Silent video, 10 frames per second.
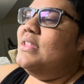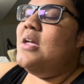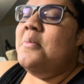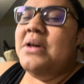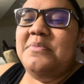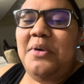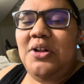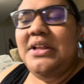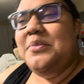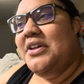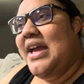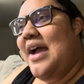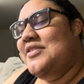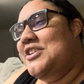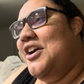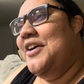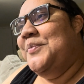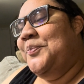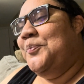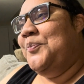But if Bolin were the Avatar,
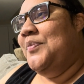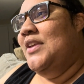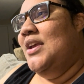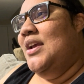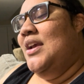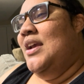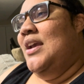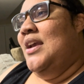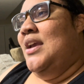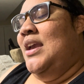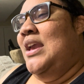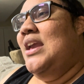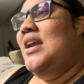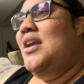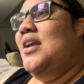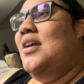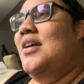he